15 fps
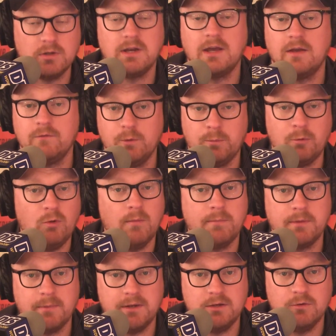going to have you pull up
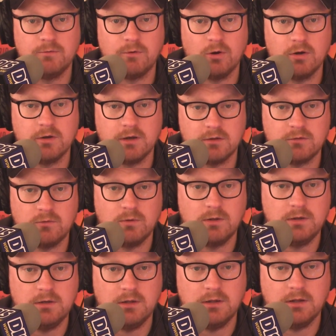the menu for our next
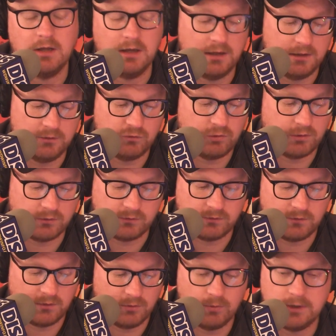one, uh, just
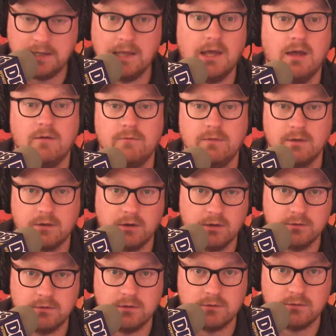so we have the
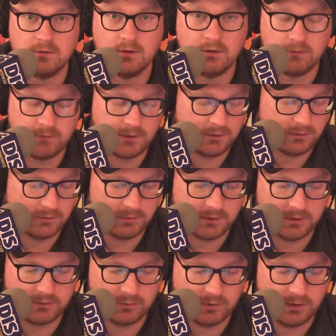context of it
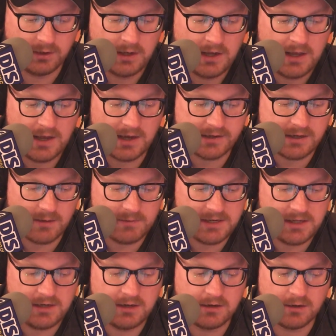going into it.
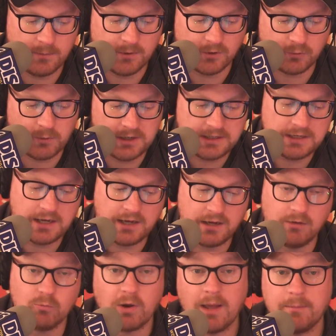Coming in at number
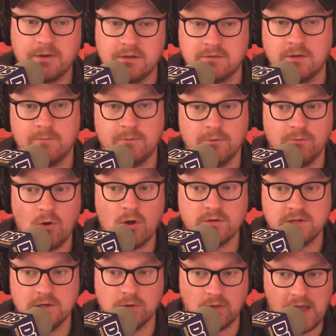twenty-nine, wrapping us up for
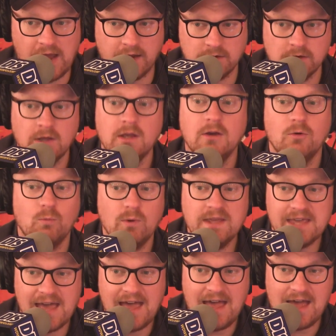Frontierland,
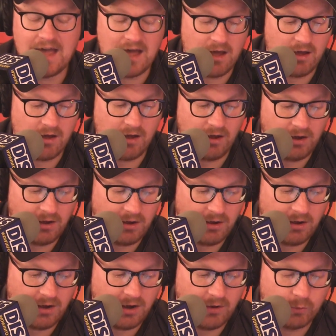we
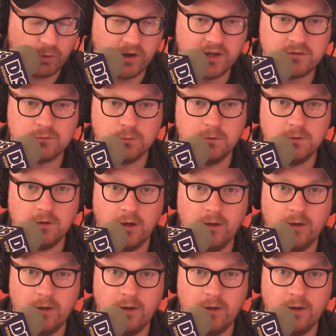have Westward